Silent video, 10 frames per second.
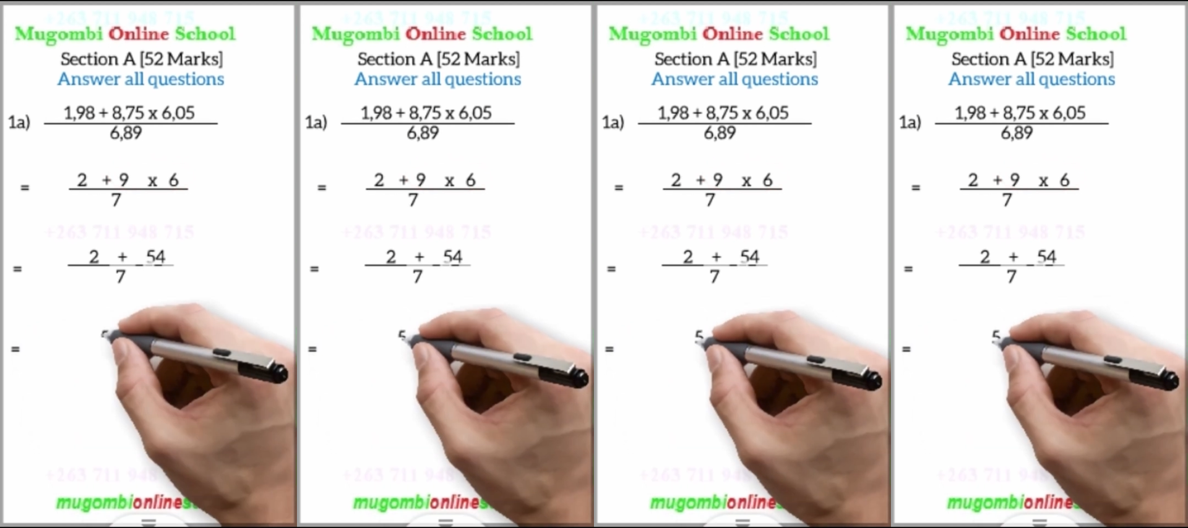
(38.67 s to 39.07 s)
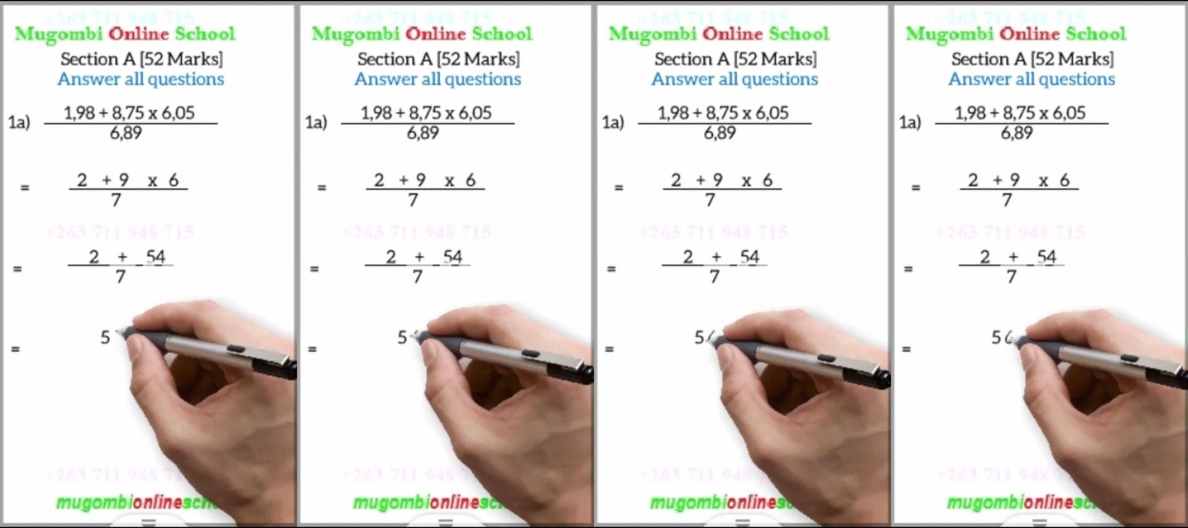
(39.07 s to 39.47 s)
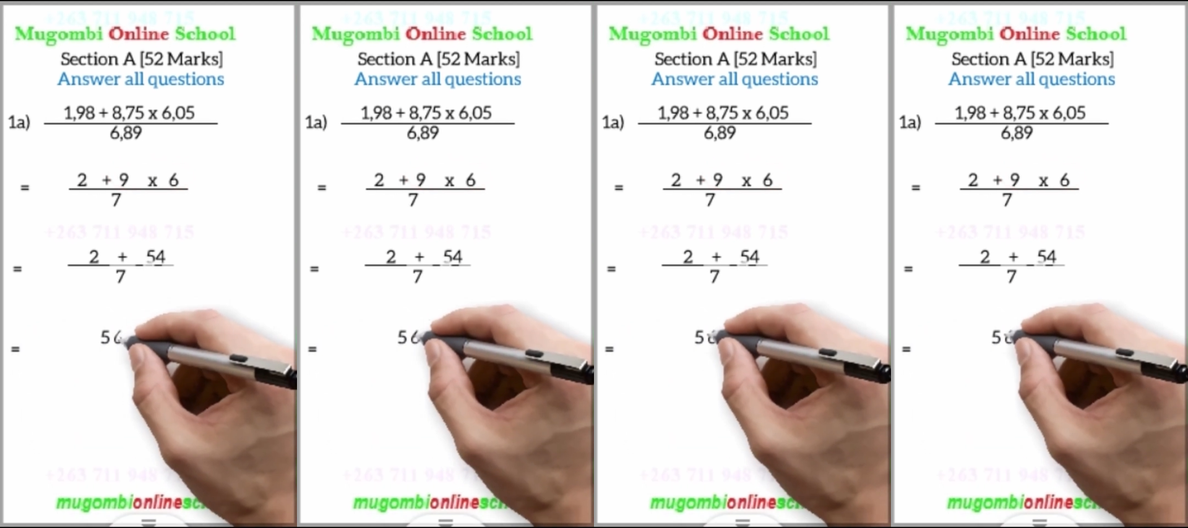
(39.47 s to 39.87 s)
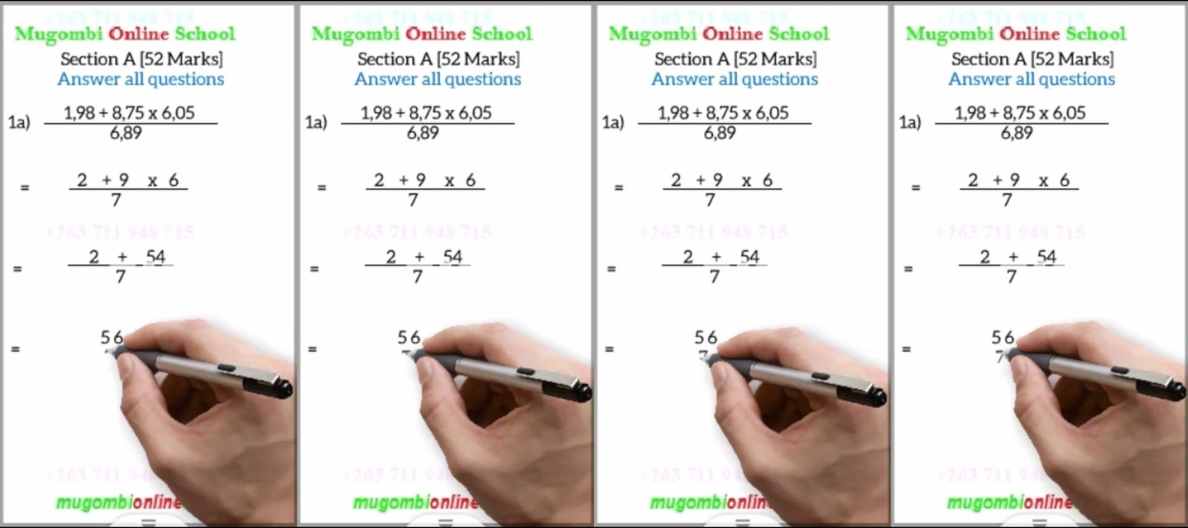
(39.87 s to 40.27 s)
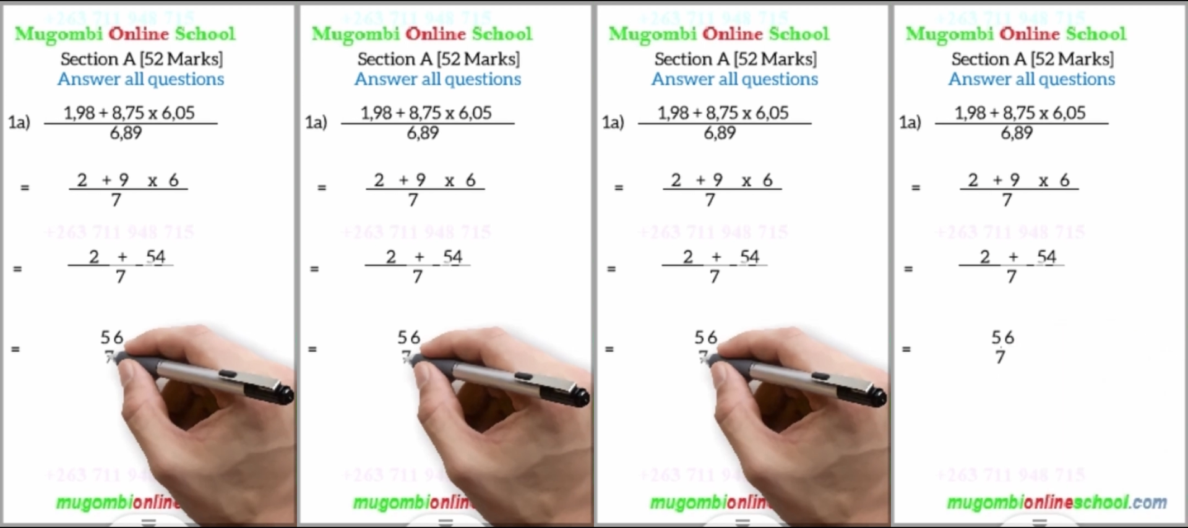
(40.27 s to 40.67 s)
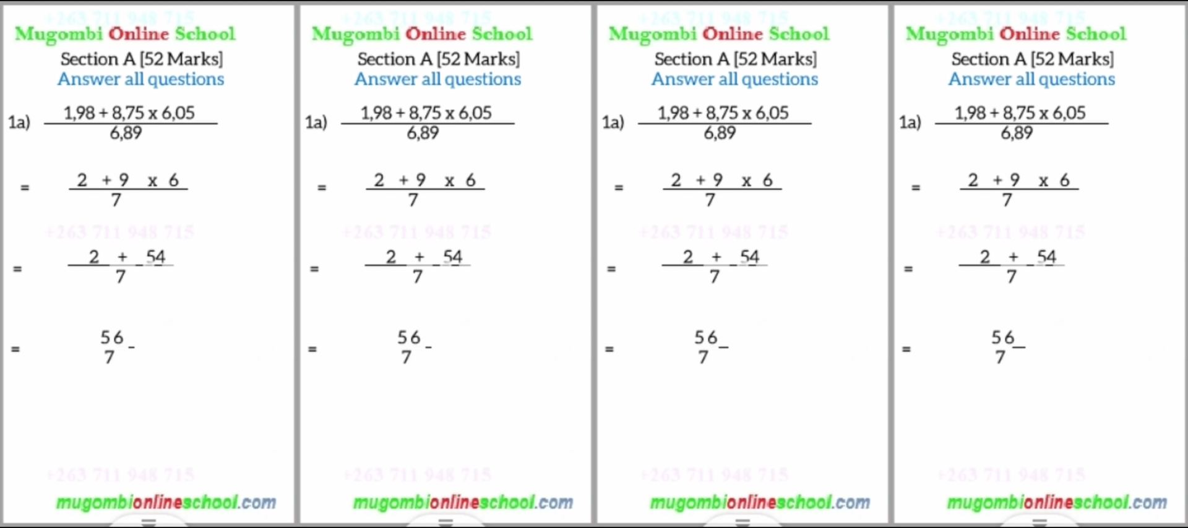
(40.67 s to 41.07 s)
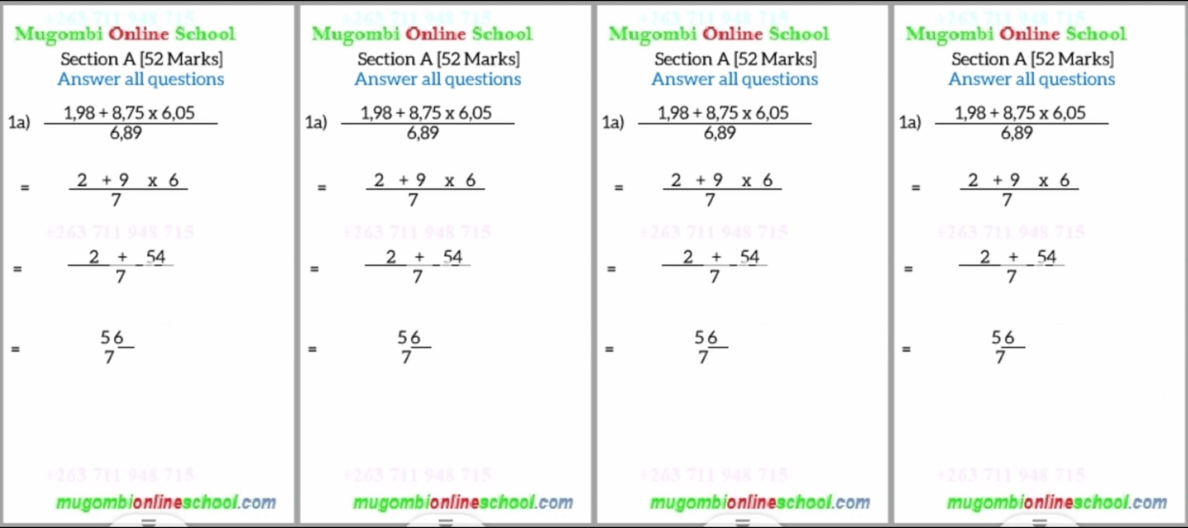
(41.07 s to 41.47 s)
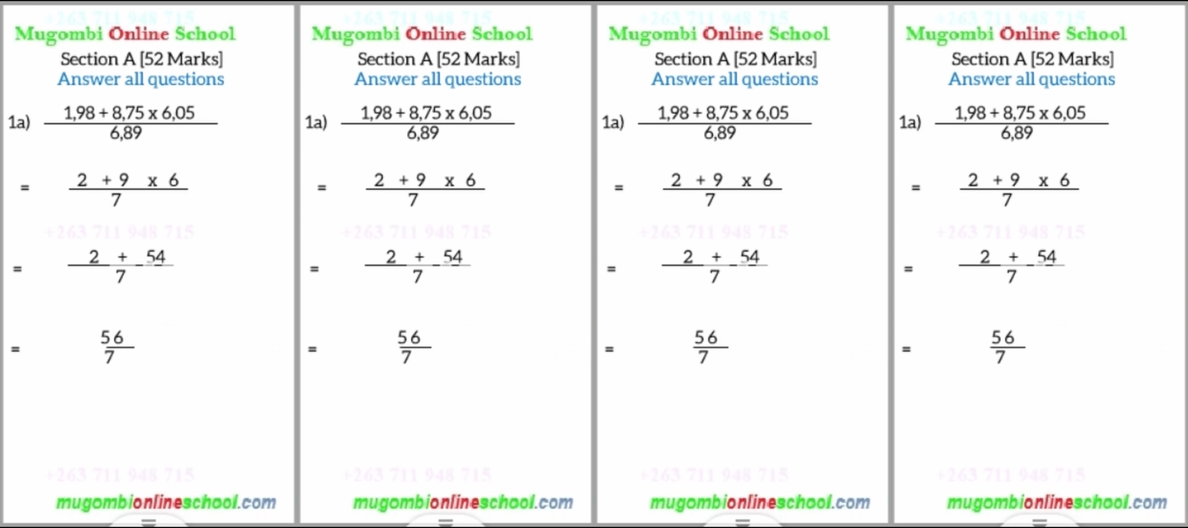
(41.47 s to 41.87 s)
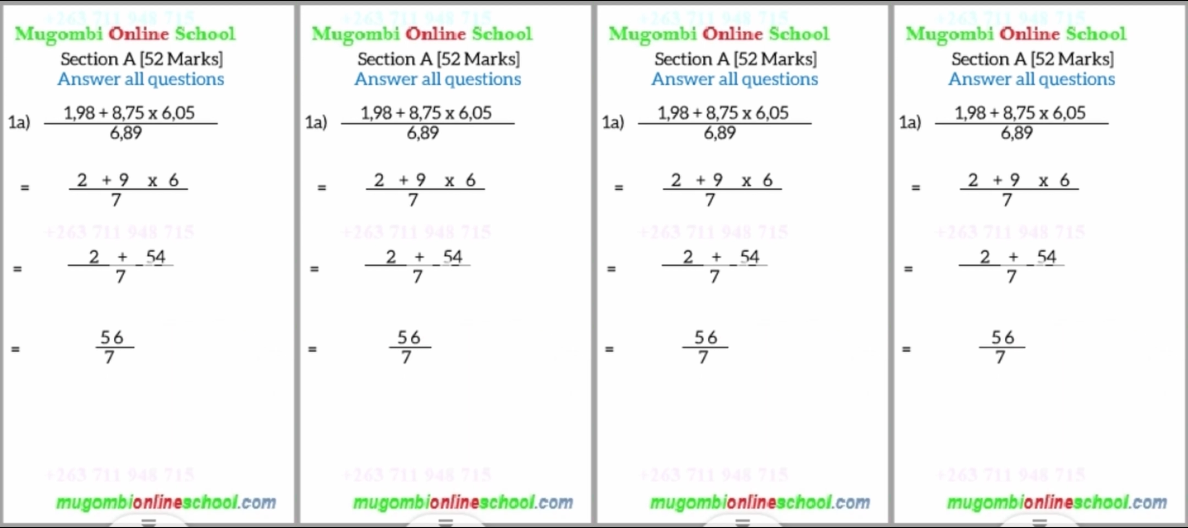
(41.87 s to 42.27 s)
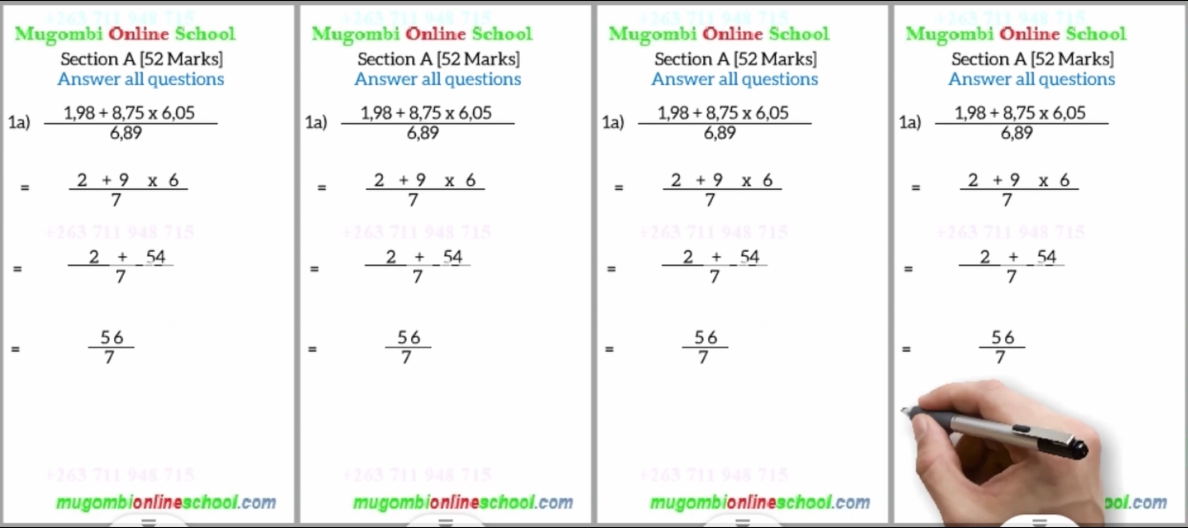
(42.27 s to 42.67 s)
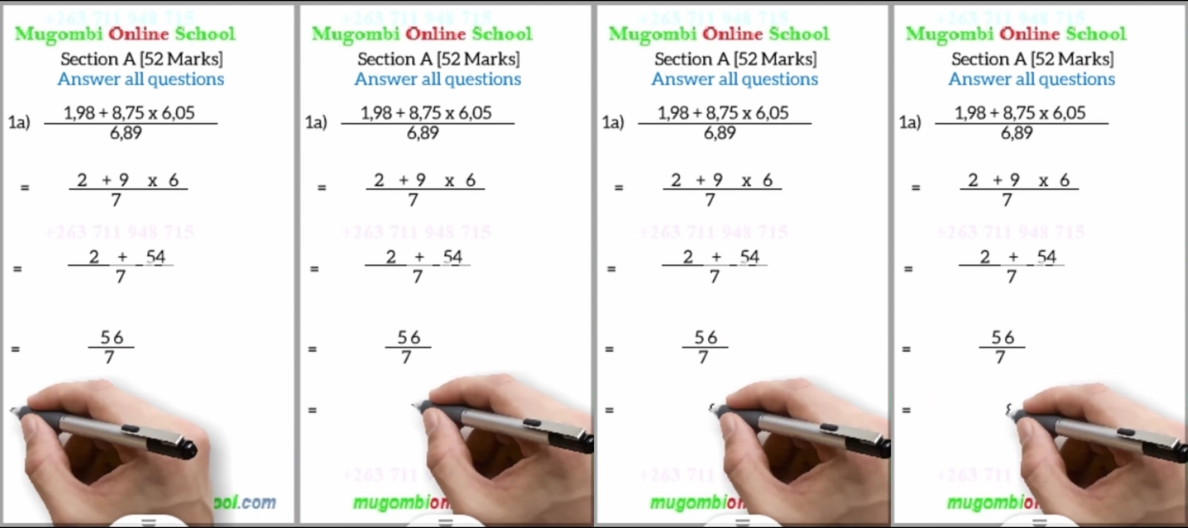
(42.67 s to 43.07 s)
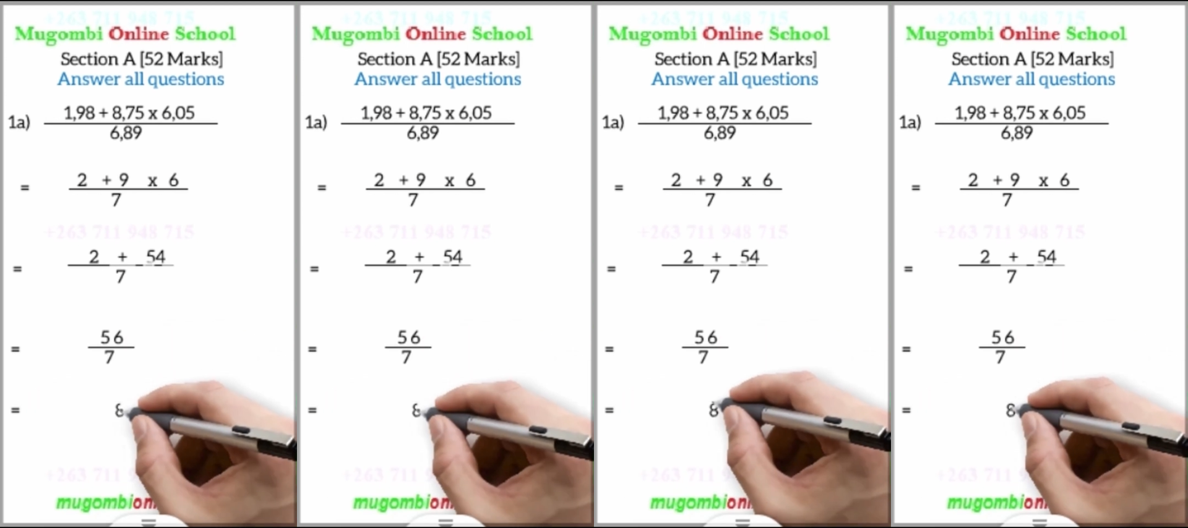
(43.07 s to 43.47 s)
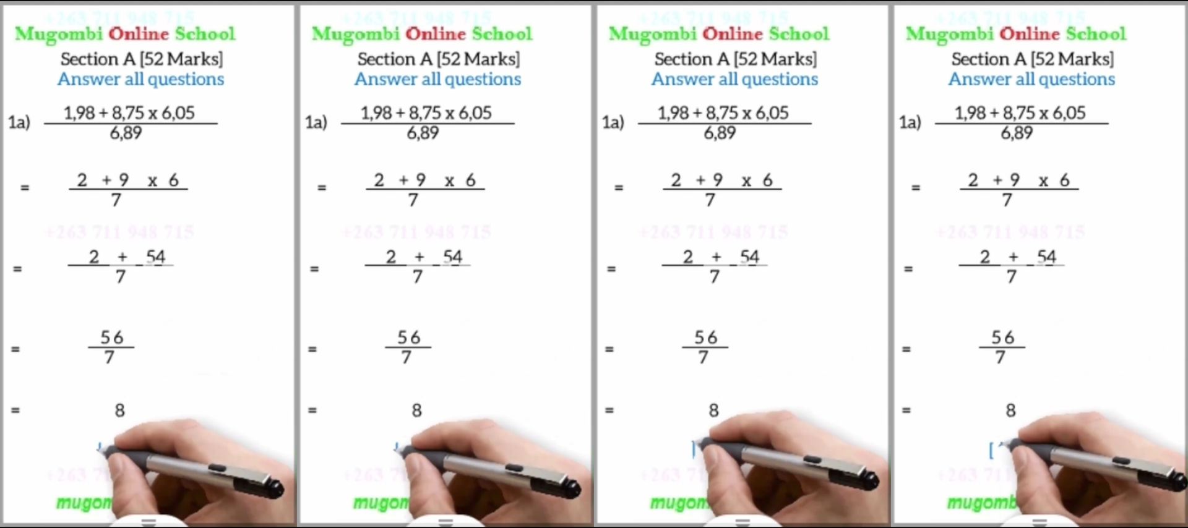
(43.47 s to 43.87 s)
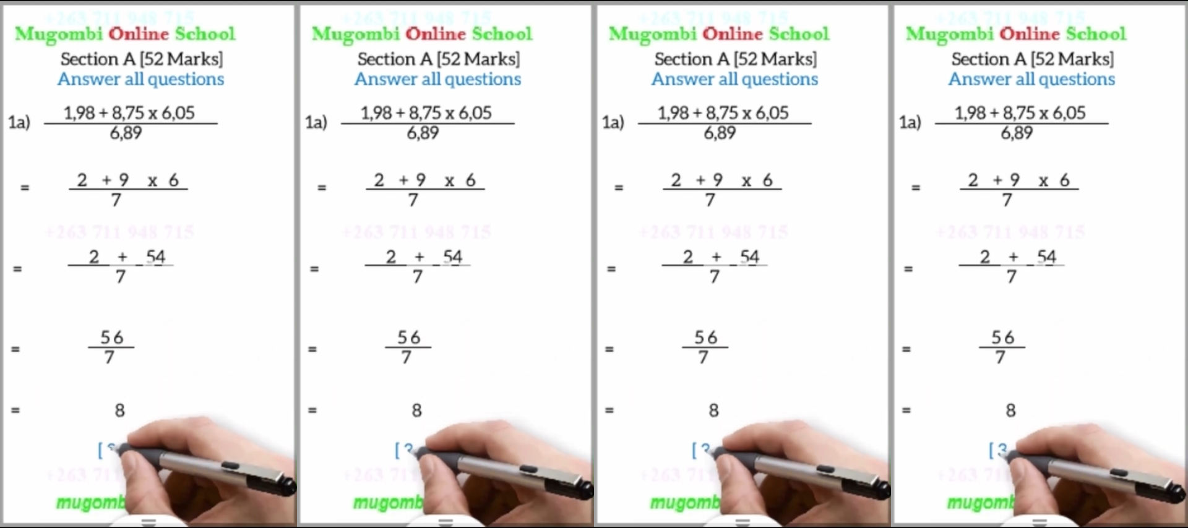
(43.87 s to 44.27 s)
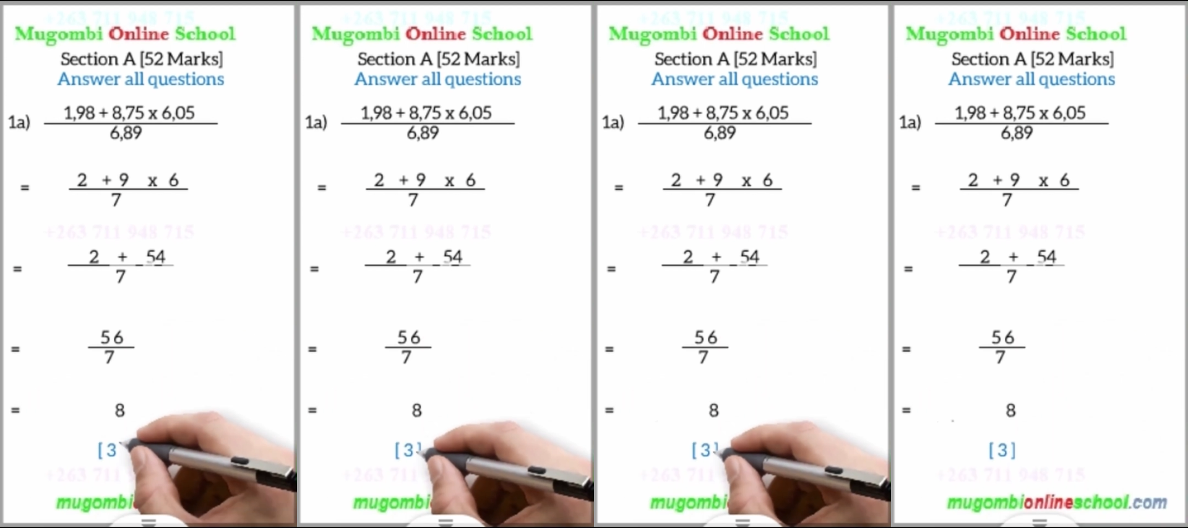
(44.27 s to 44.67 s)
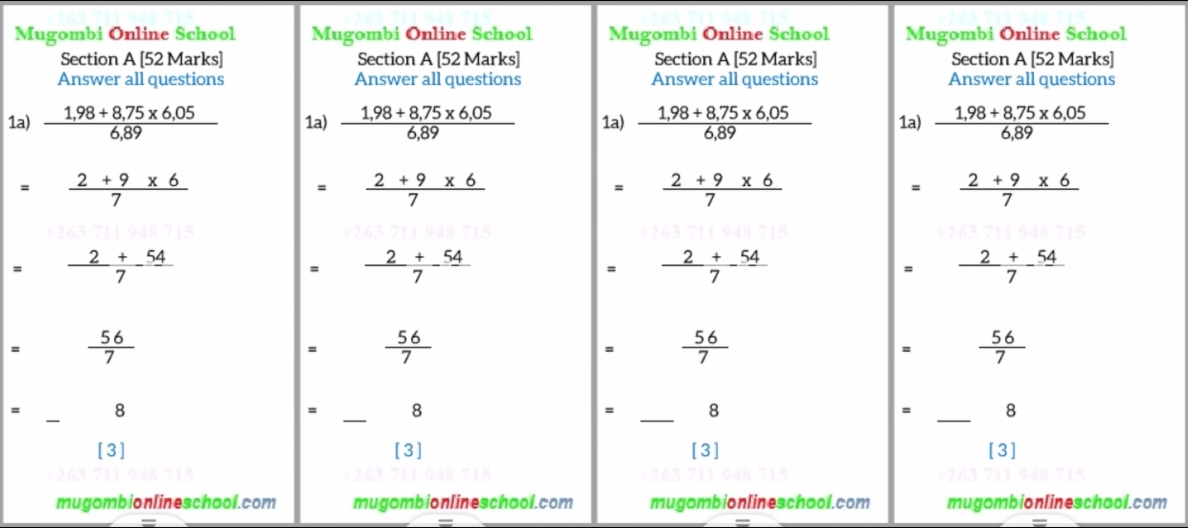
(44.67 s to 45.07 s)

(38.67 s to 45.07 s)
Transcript: (no speaker visible)